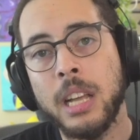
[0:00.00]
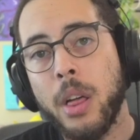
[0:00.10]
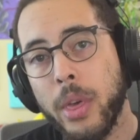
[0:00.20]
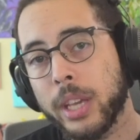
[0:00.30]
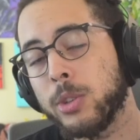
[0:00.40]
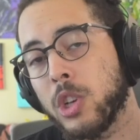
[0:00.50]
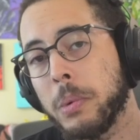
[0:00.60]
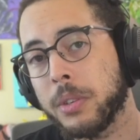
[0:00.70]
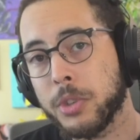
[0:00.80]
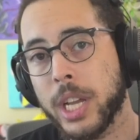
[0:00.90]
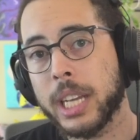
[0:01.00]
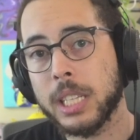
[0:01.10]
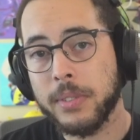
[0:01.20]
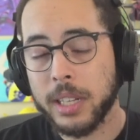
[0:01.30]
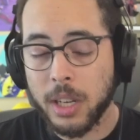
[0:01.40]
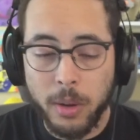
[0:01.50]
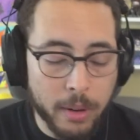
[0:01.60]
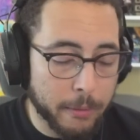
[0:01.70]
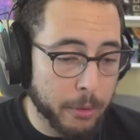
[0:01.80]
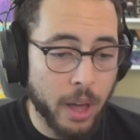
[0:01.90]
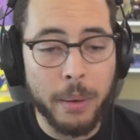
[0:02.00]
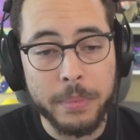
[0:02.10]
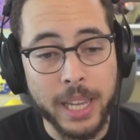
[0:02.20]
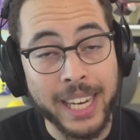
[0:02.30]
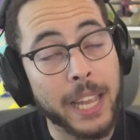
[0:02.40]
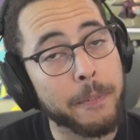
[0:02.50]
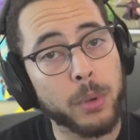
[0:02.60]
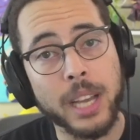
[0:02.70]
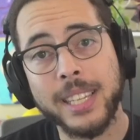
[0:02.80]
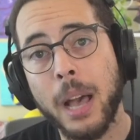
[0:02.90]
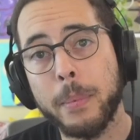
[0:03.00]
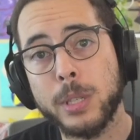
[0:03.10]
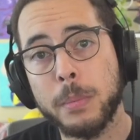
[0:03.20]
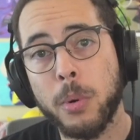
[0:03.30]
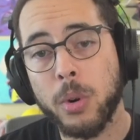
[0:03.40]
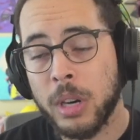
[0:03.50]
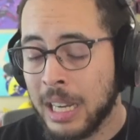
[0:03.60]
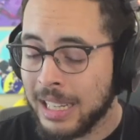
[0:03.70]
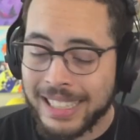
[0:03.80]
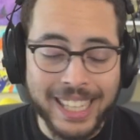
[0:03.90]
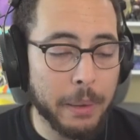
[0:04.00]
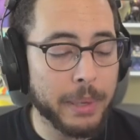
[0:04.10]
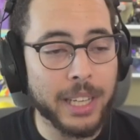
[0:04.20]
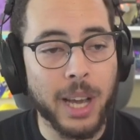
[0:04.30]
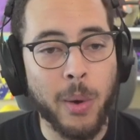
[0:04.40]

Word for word: Thank you so much for checking this video for the update. If you guys happen to support, let me know.